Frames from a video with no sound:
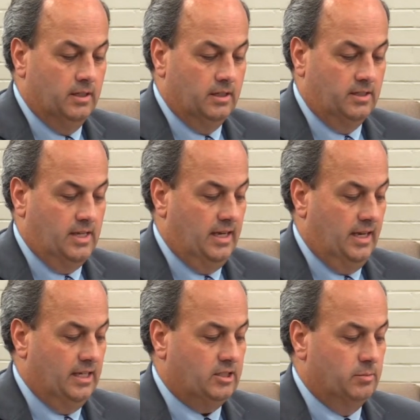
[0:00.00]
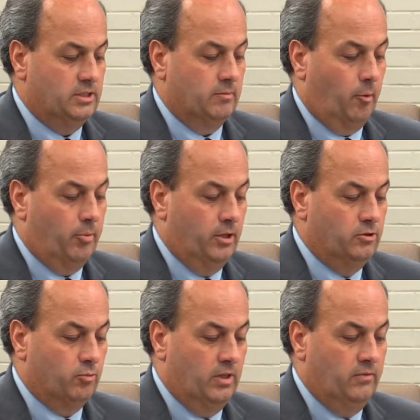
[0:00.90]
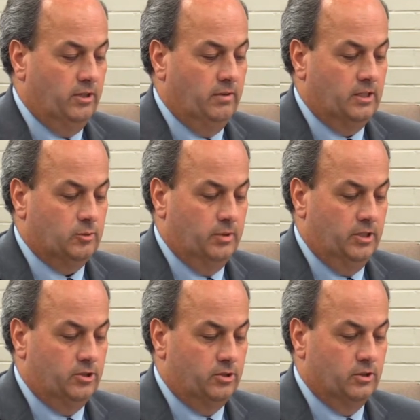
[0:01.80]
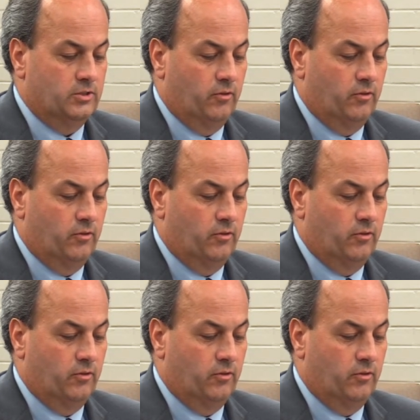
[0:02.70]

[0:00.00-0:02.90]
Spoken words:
containing estimates of proposed revenue and expenditures